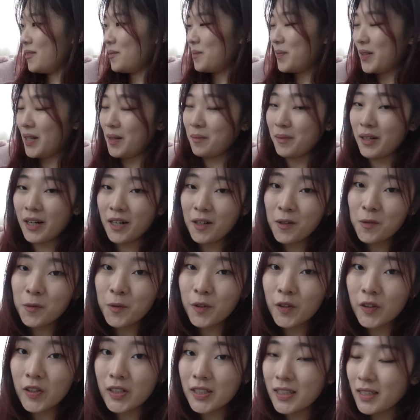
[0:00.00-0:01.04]
but I'm kind of
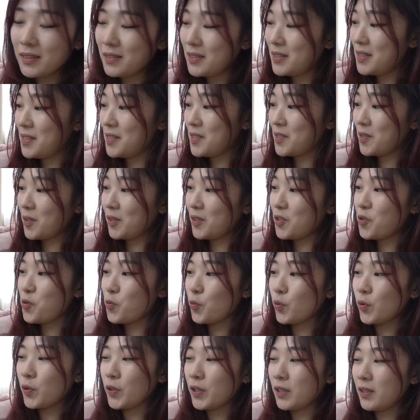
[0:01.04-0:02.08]
worried that this is gonna
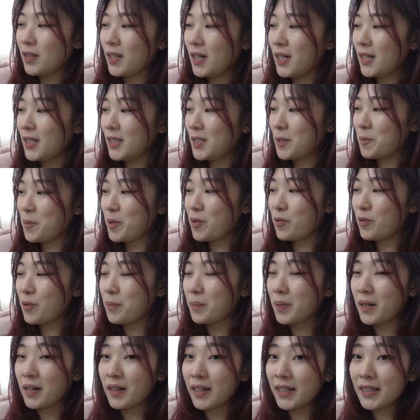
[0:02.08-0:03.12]
ruin the mirror
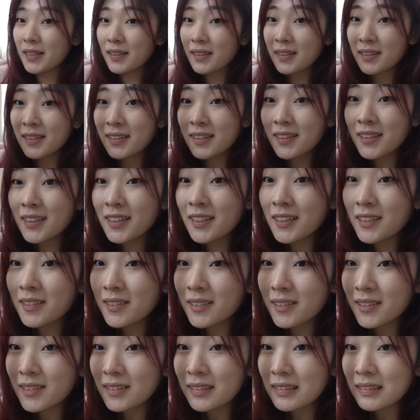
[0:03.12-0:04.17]
part.
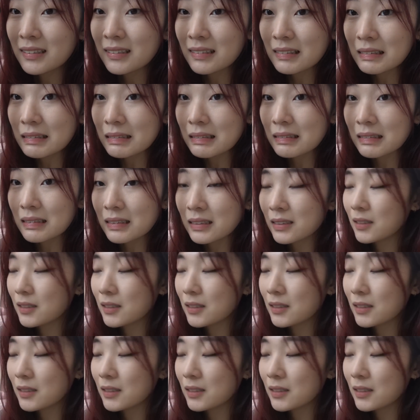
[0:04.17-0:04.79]
Ugh.